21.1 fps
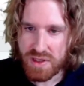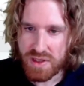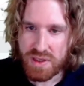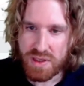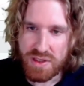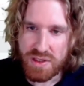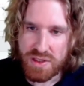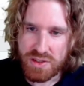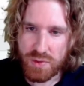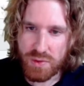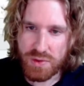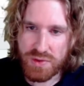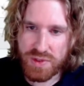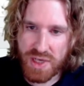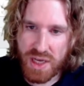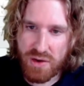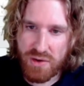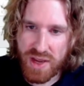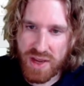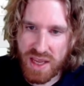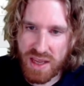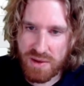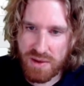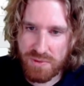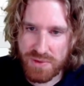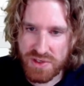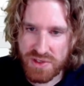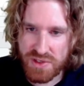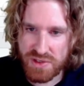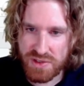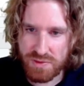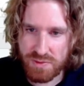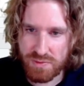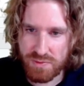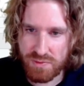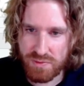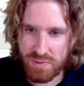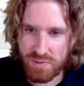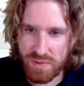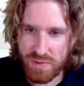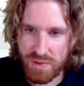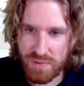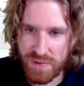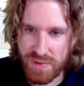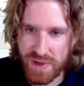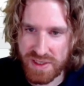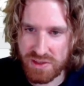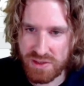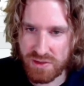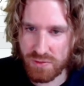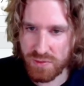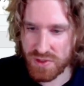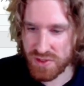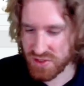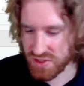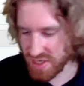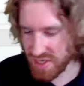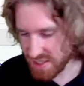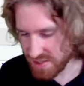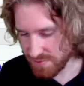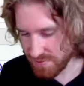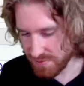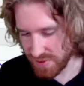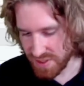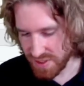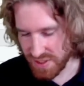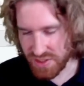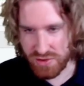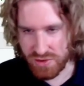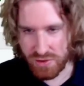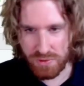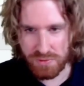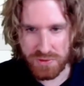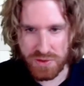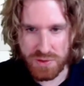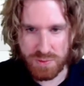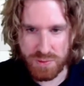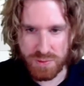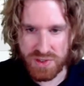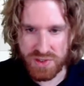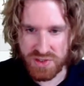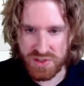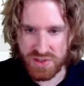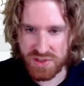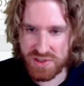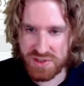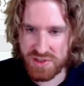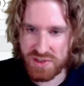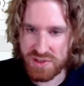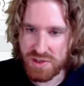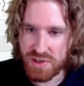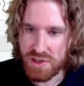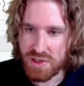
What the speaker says: So what we now have is a vector which says for each of the speeches